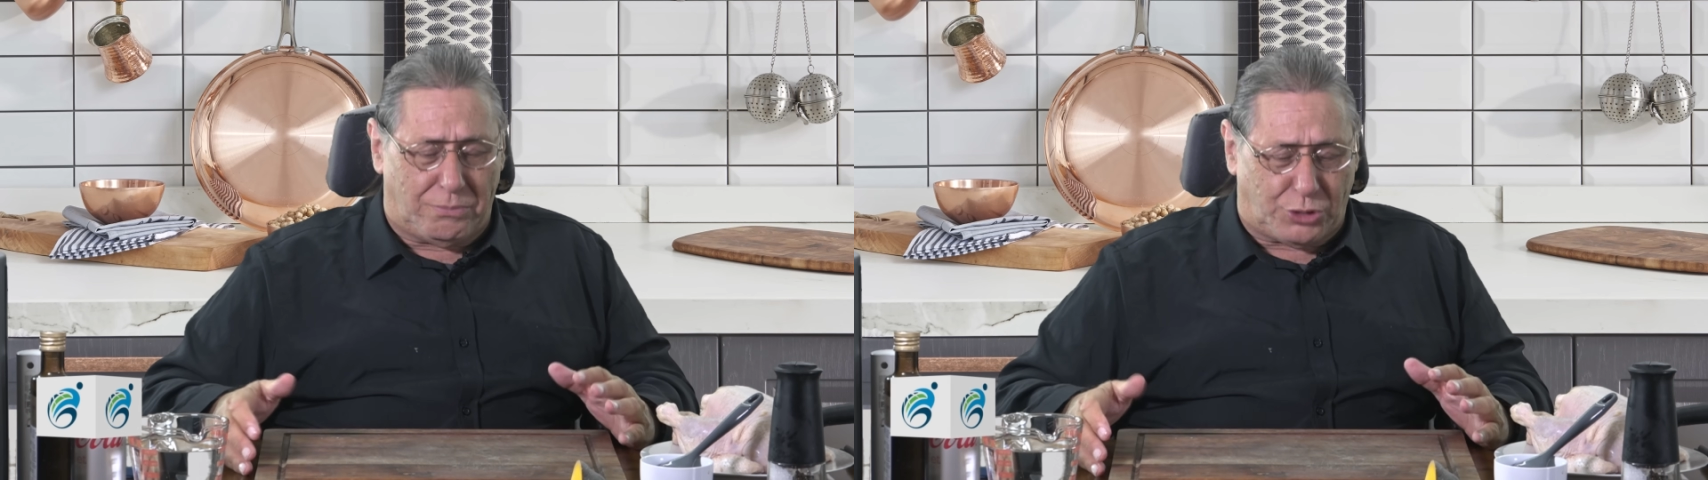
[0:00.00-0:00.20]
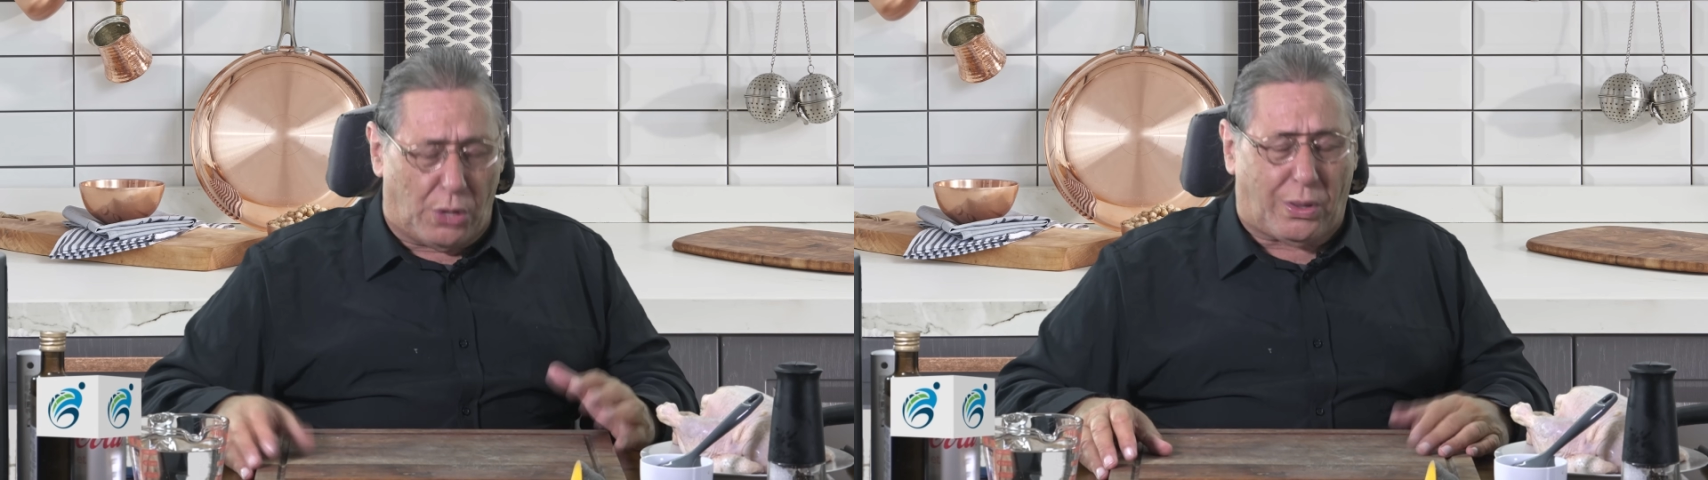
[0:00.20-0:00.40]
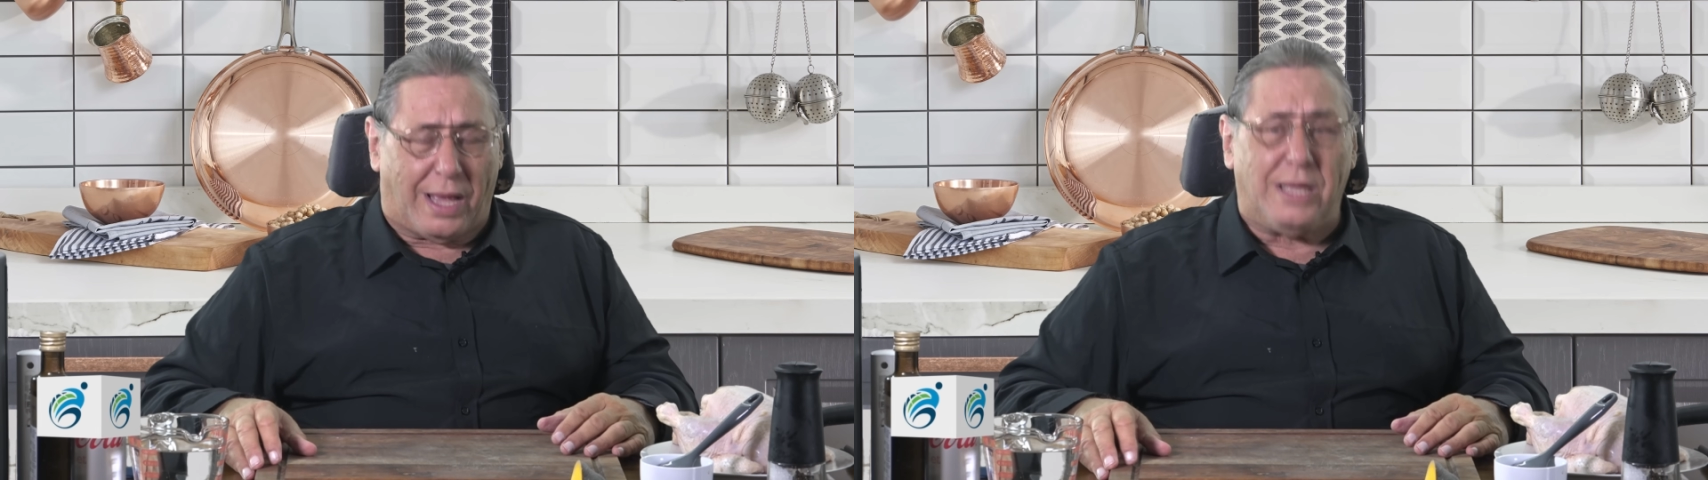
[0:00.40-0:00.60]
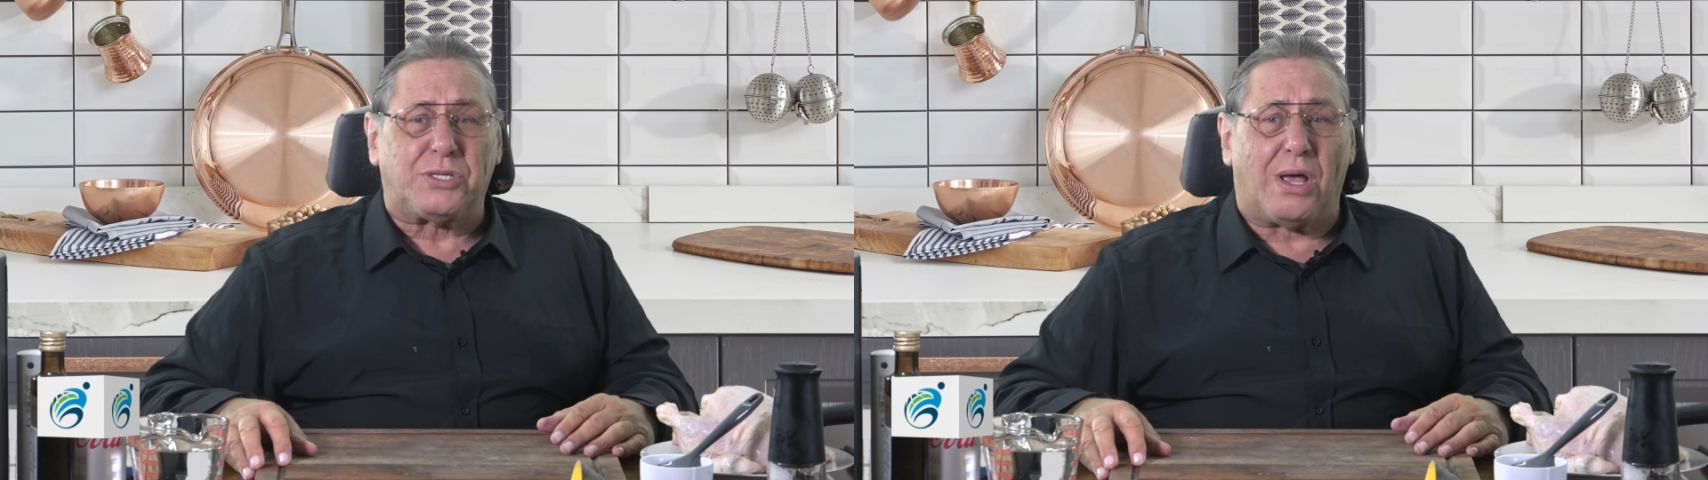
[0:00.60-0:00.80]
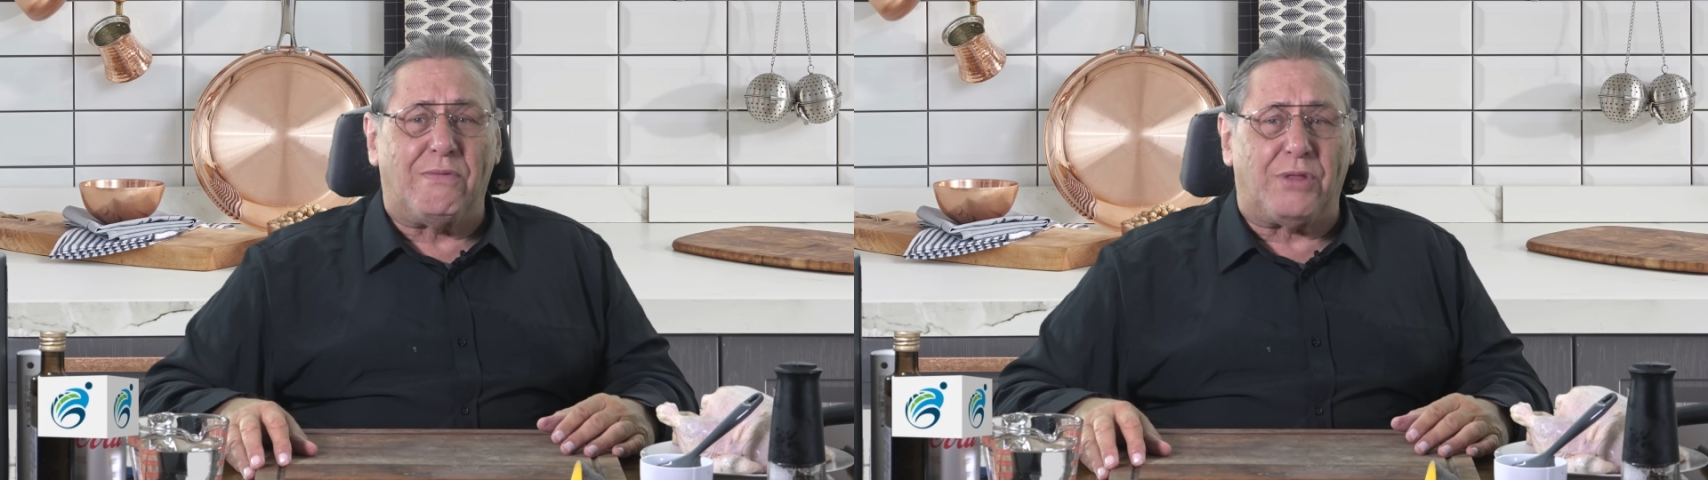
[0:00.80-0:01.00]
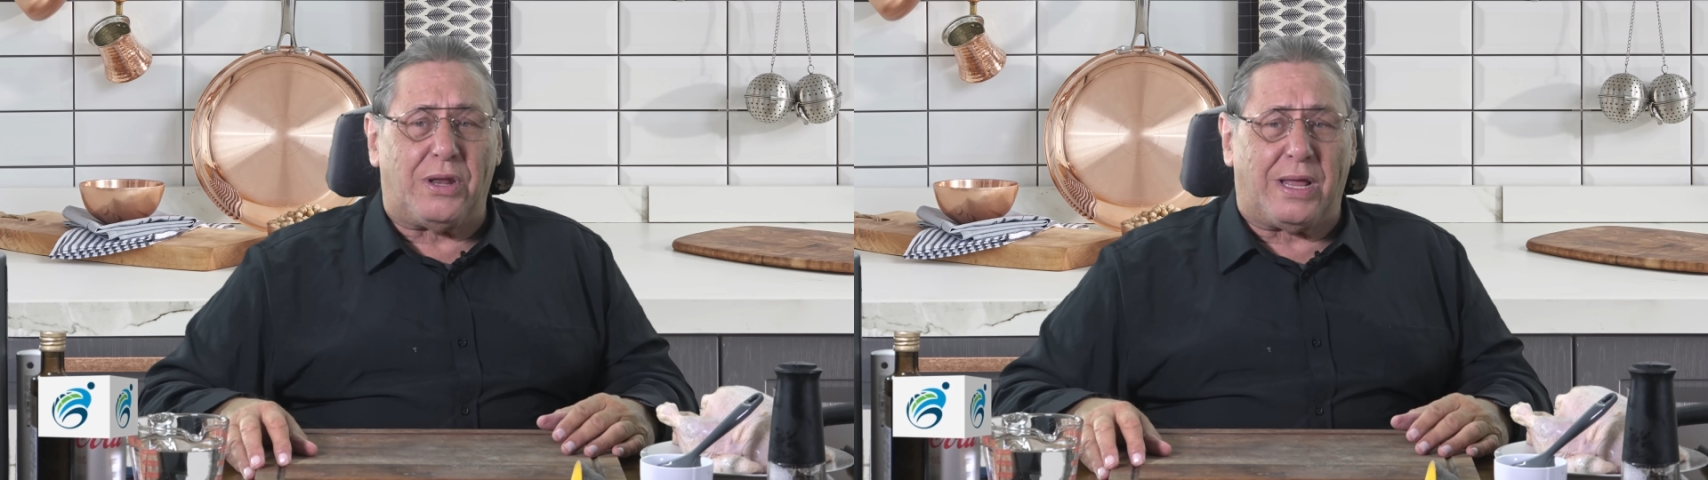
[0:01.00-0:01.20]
showcase over the